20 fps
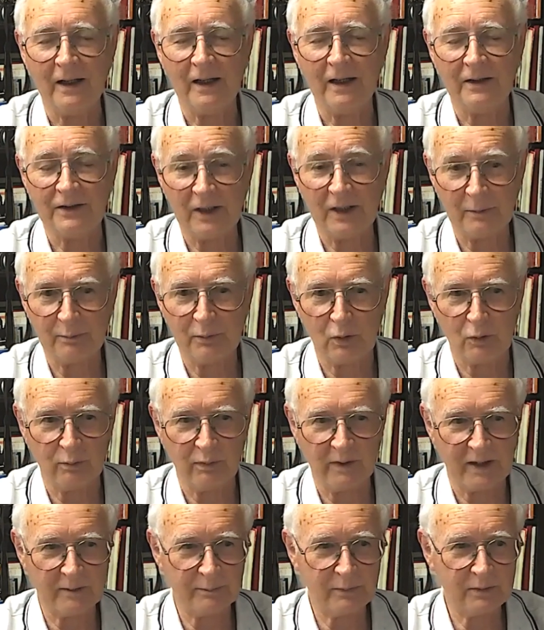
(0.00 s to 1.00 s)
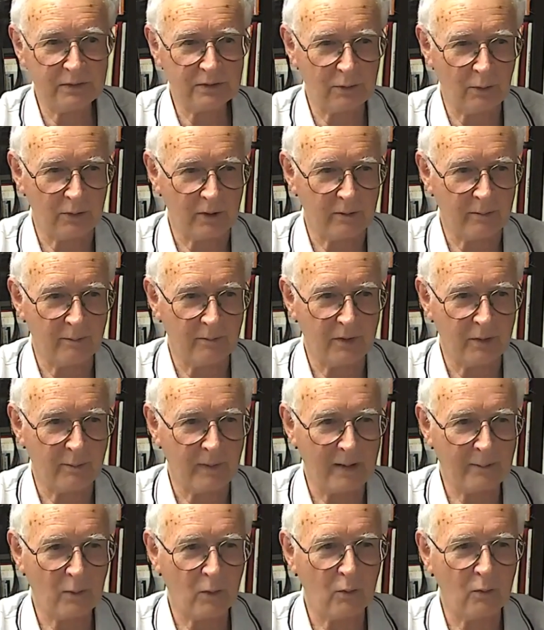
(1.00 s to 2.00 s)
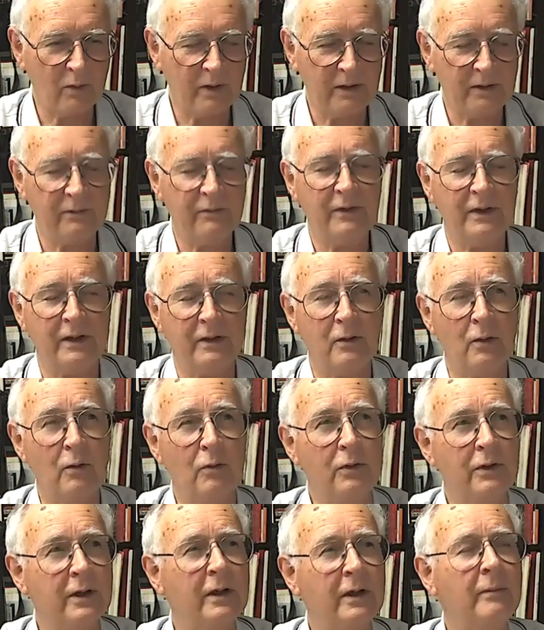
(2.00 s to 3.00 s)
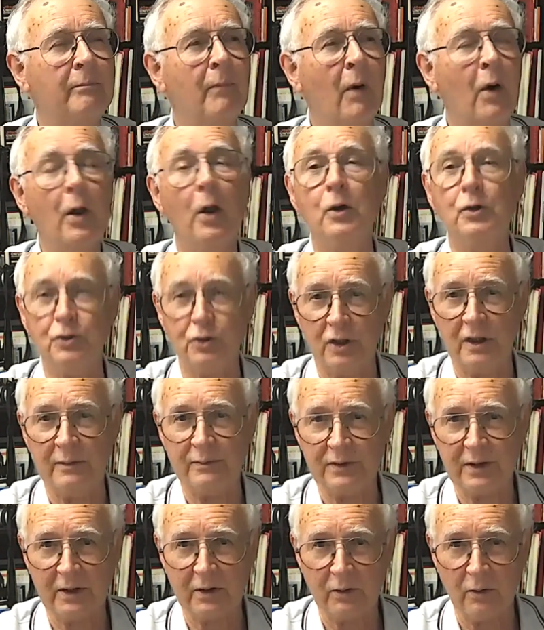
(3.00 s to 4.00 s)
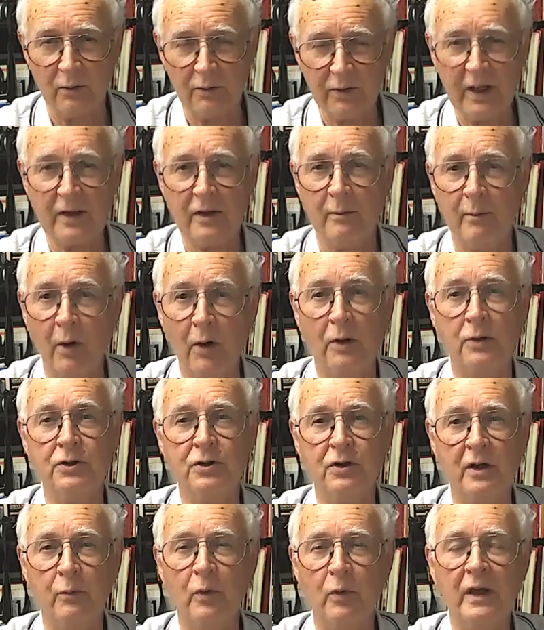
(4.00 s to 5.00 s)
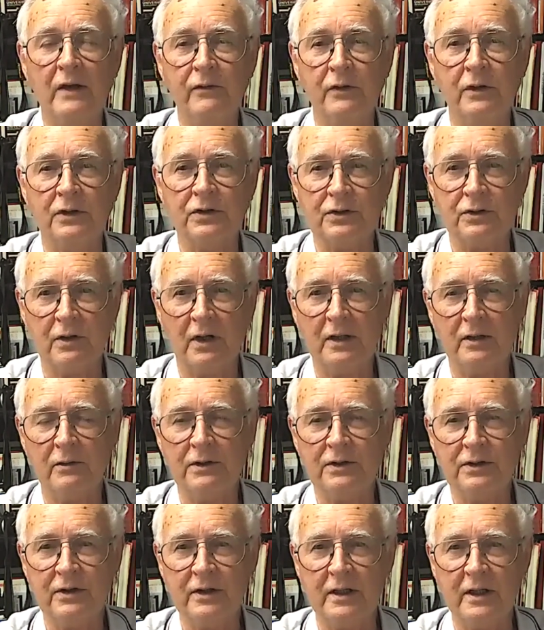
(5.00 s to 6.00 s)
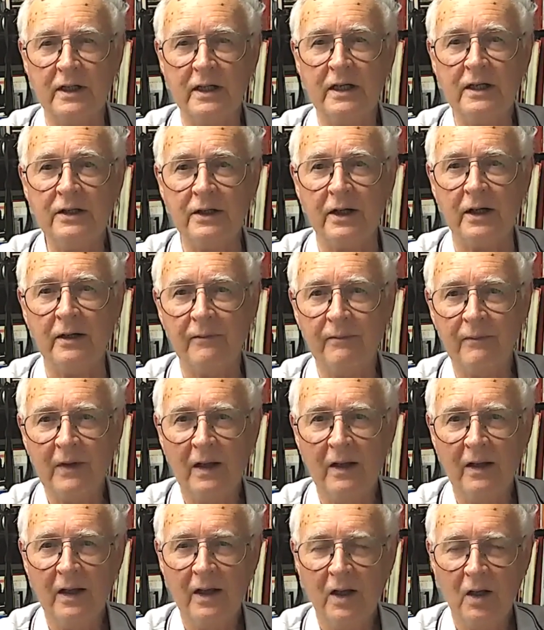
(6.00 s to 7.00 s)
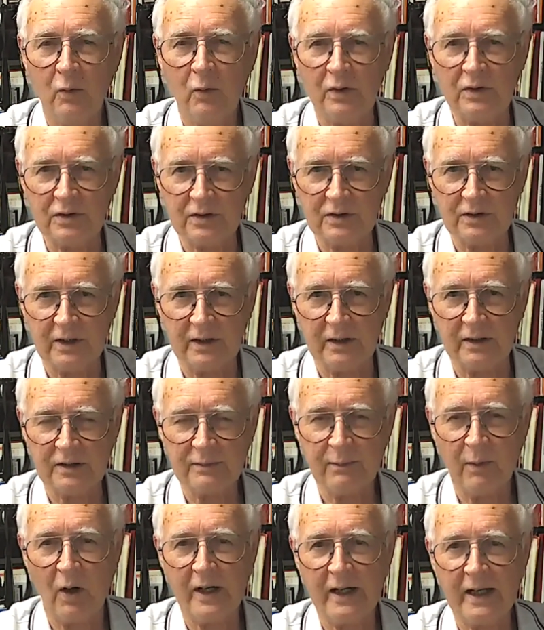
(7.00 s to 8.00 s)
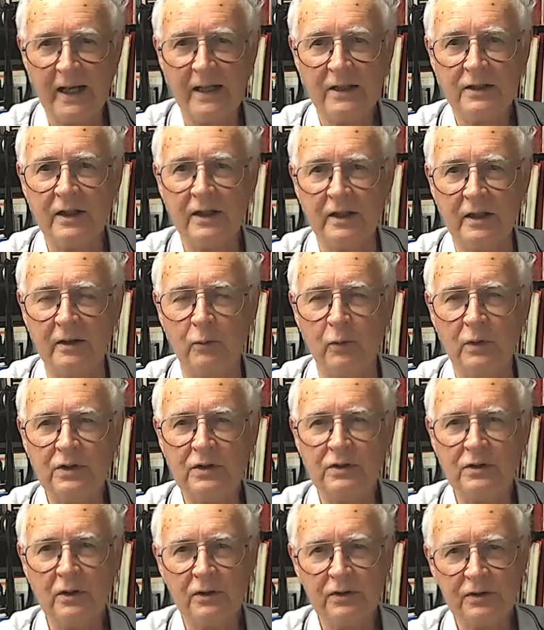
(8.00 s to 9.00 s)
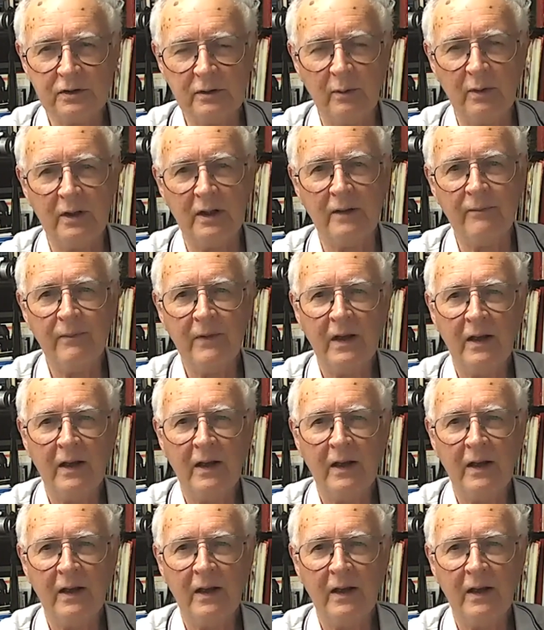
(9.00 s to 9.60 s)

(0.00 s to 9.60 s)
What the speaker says: duck-billed platypus, or the mammal. They're called monotremes. They're called. The other monotreme we have in Australia is the echidna, which is a spiny anteater, which has got similar